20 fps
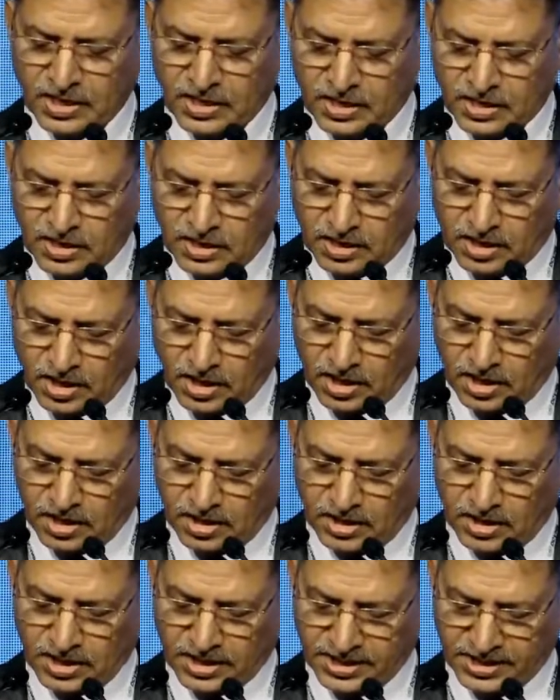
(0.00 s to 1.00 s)

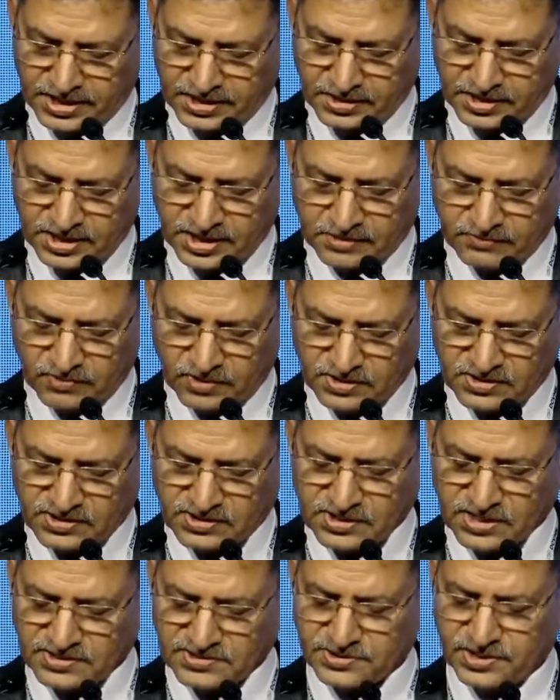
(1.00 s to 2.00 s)
Again, there was
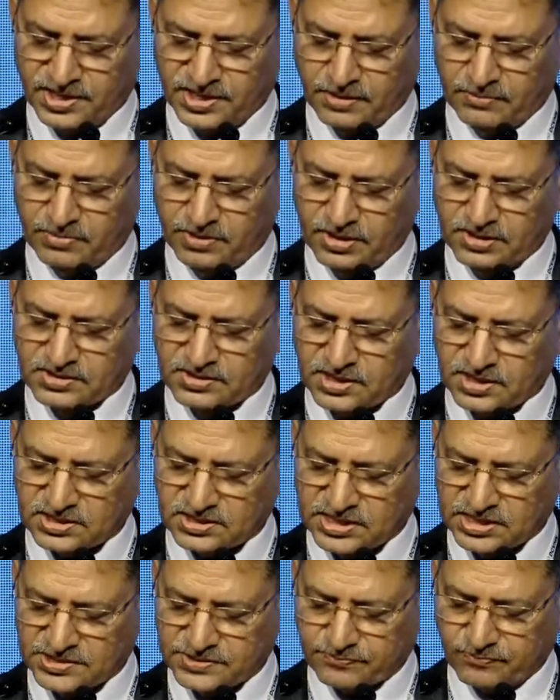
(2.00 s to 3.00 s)
sustainable,
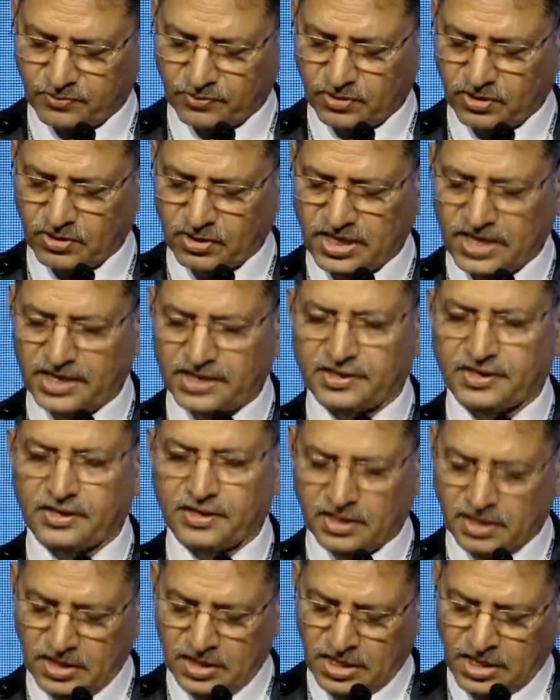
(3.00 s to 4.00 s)
successful, and
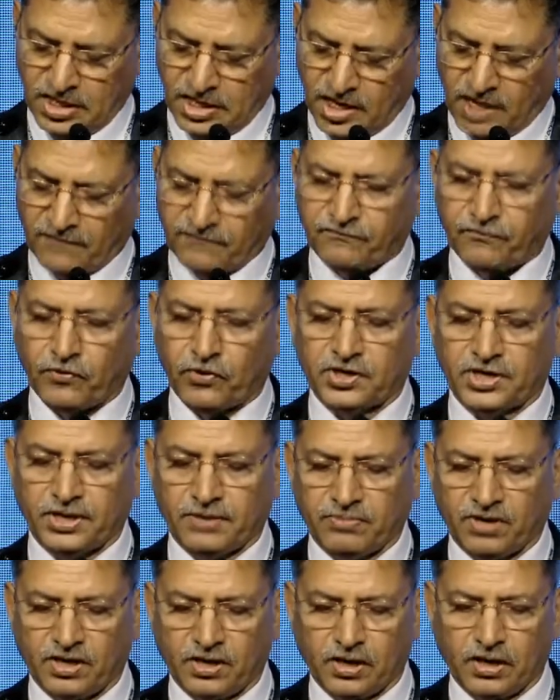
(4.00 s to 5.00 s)

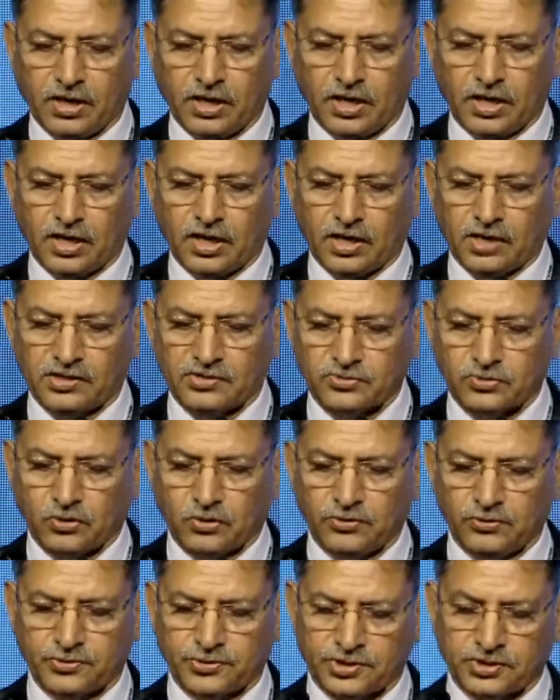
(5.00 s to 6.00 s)
affordable
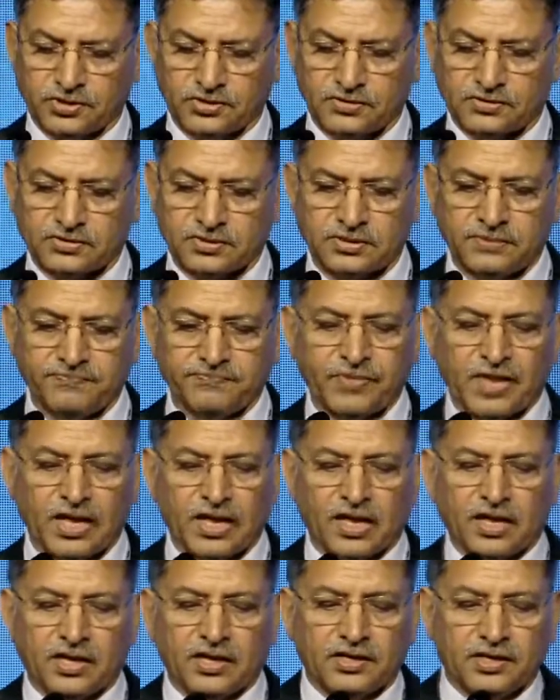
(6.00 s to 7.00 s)
solutions.
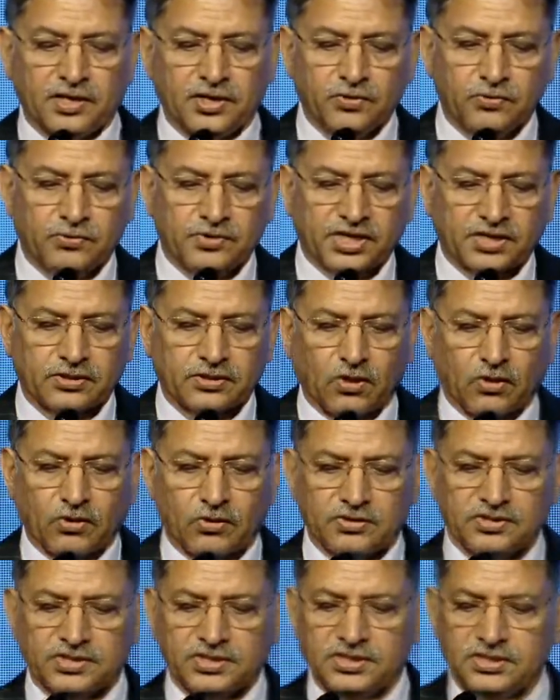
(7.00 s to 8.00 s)
New
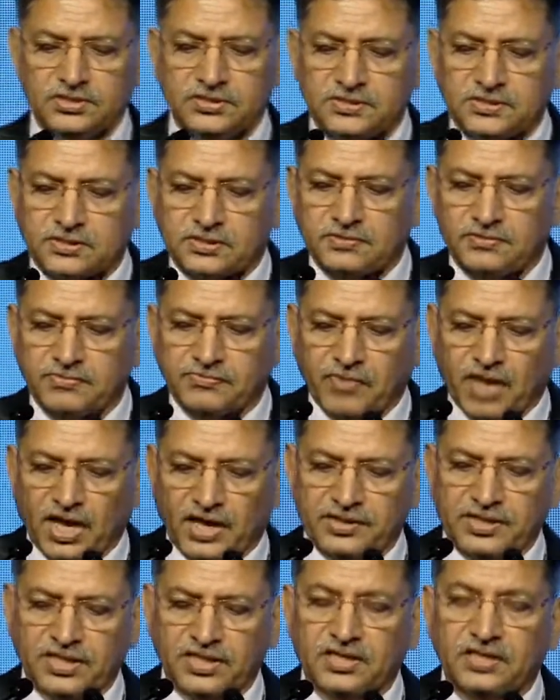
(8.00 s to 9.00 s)
technologies, I
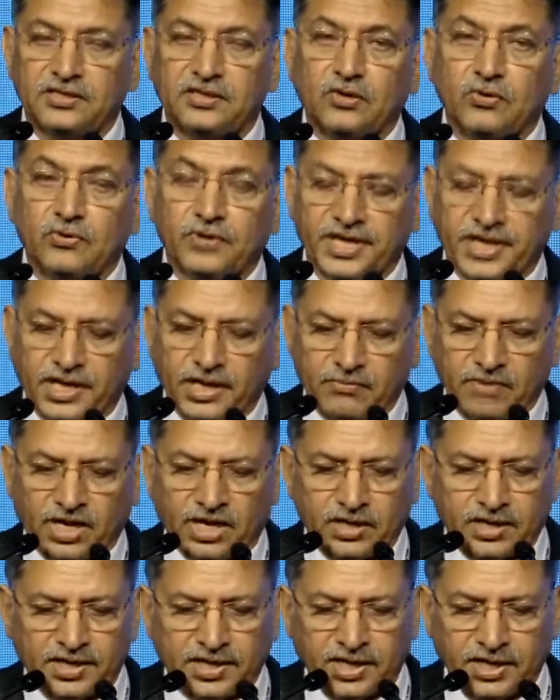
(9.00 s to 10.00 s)
think including
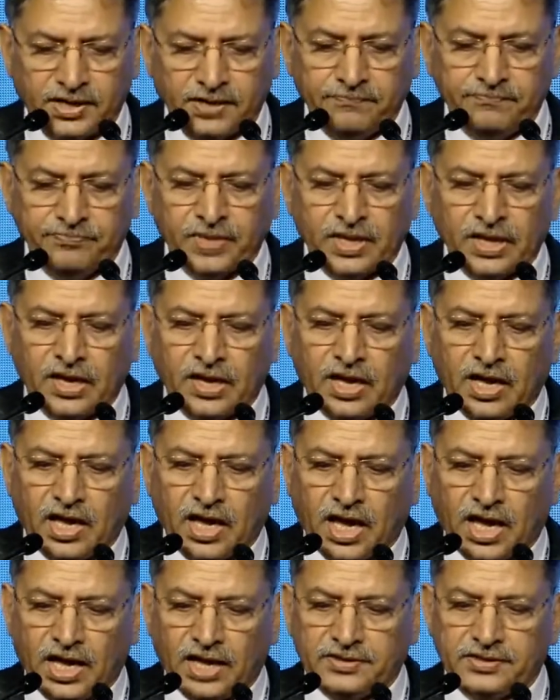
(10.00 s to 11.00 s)
mRNA,
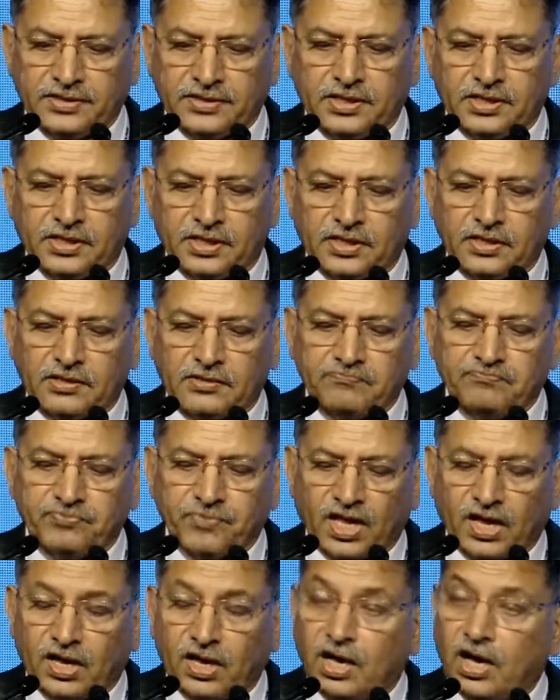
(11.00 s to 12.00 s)
and
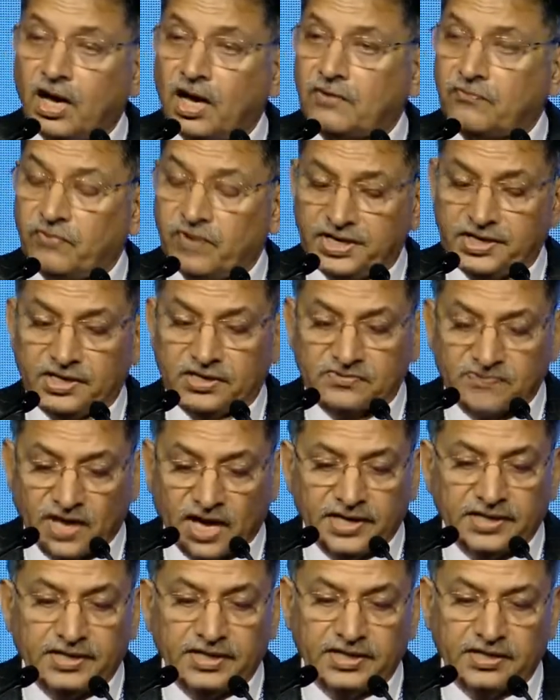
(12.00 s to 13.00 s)
are very
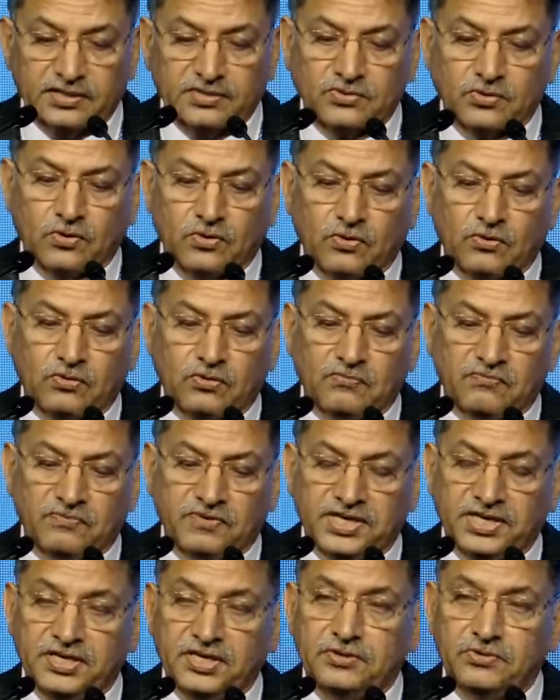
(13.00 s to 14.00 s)
exciting, so we
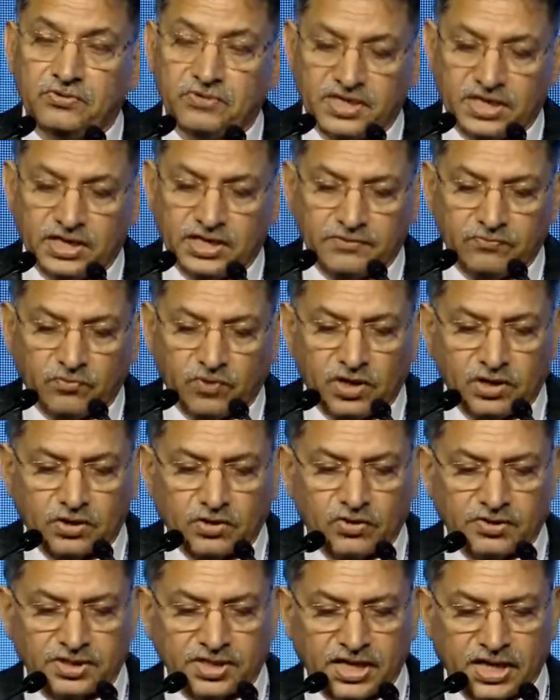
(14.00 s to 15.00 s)
need to really work
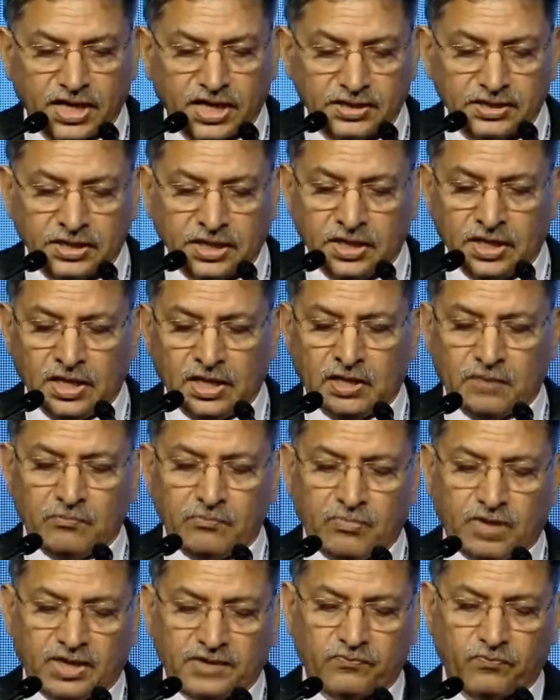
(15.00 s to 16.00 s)
on that.
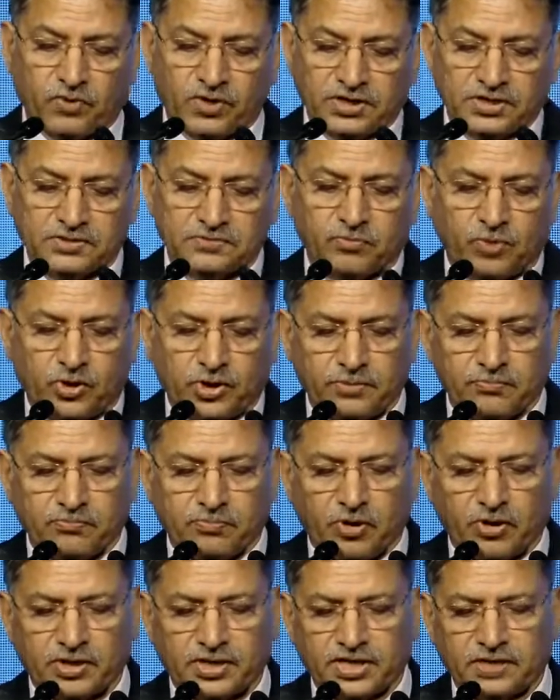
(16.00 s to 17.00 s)
But what is more
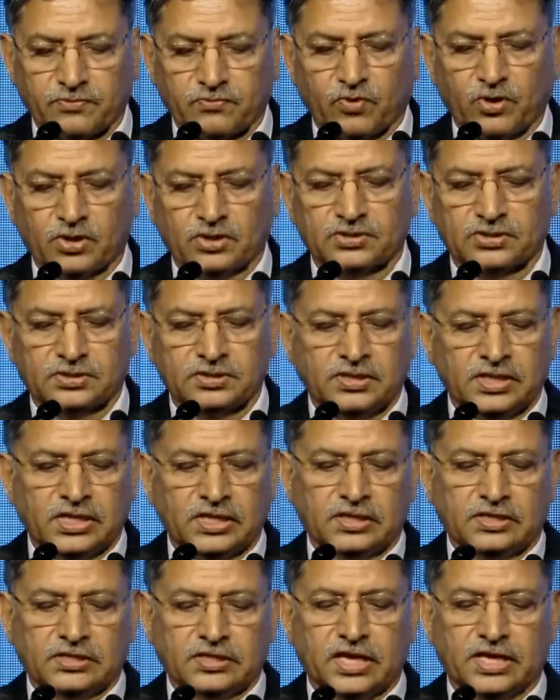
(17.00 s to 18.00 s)
important was
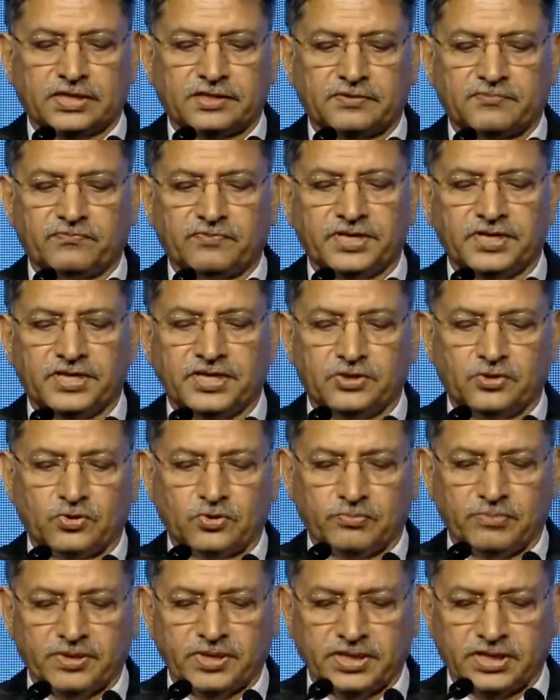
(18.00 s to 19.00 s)
that we need to
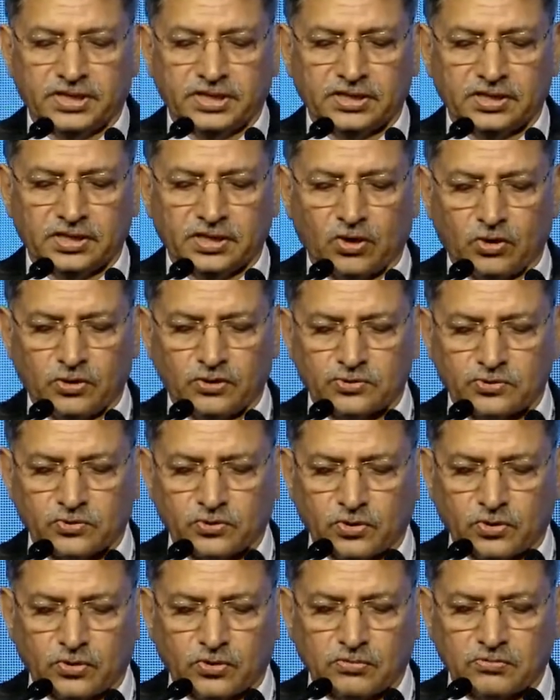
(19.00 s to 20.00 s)
be
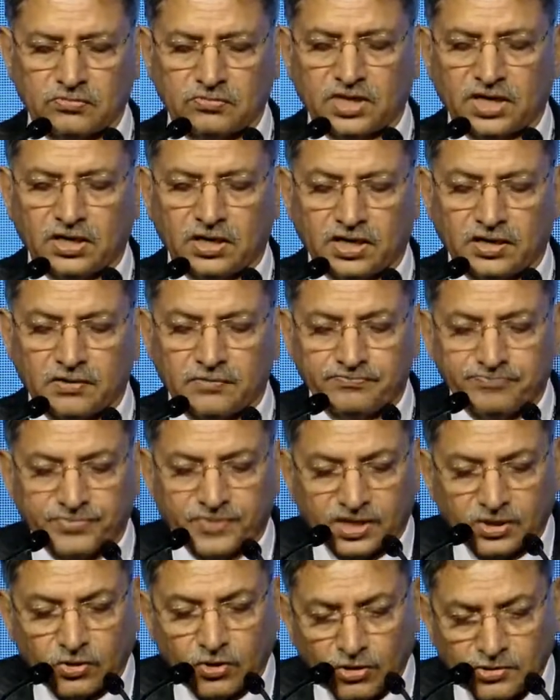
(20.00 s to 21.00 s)
also
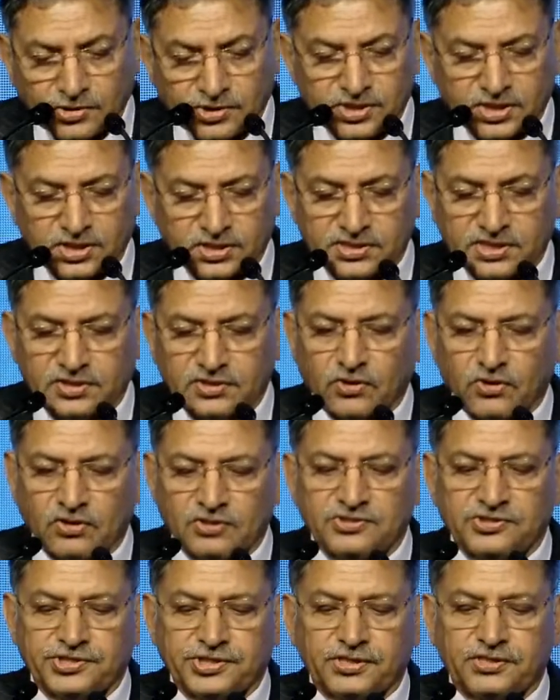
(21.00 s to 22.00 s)
cautious and
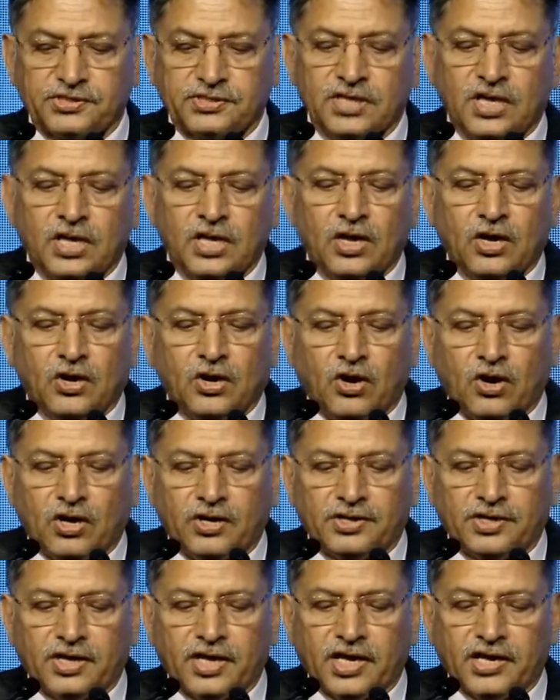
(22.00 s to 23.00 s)
conscious
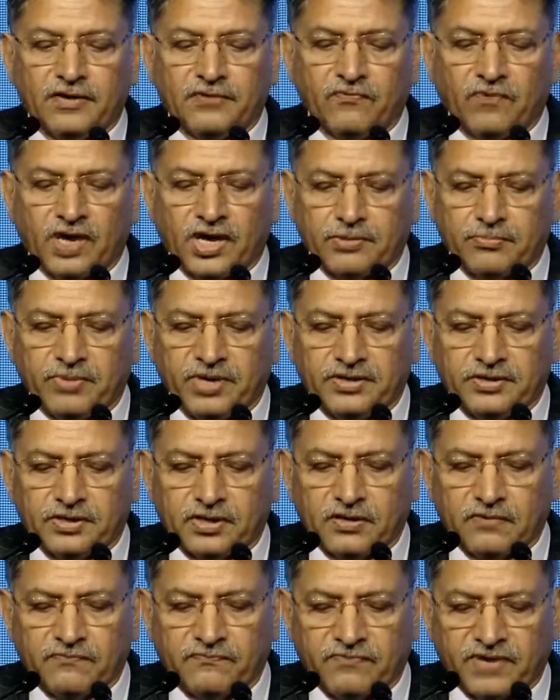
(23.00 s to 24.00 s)
on
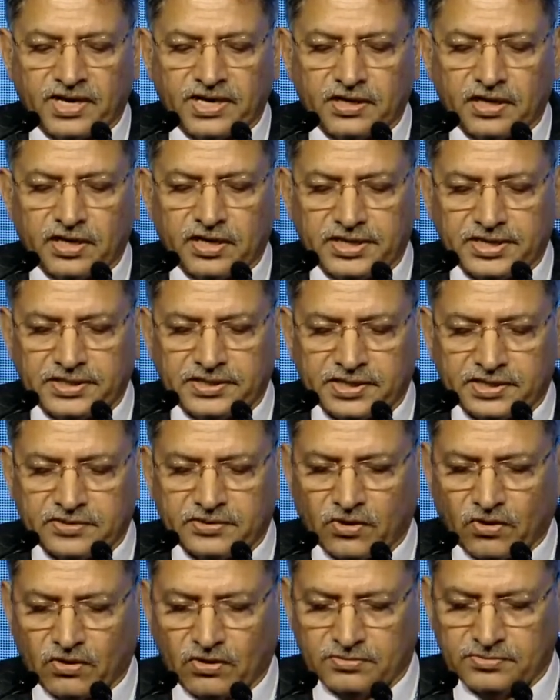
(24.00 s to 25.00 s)
environmental friendly
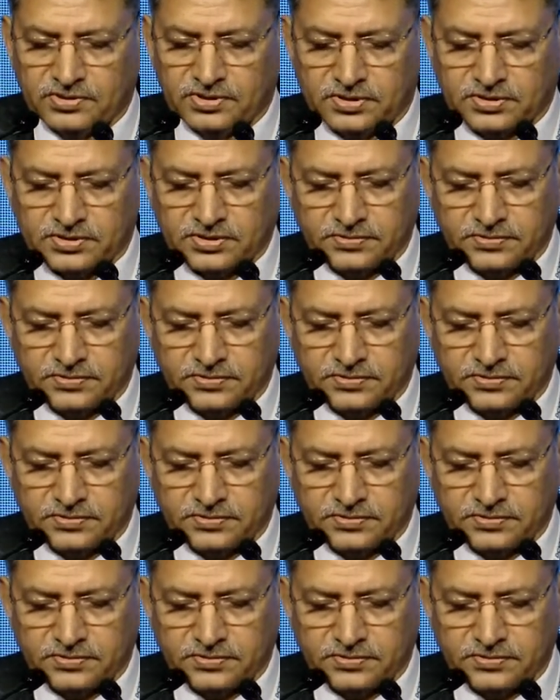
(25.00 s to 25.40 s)
technologies.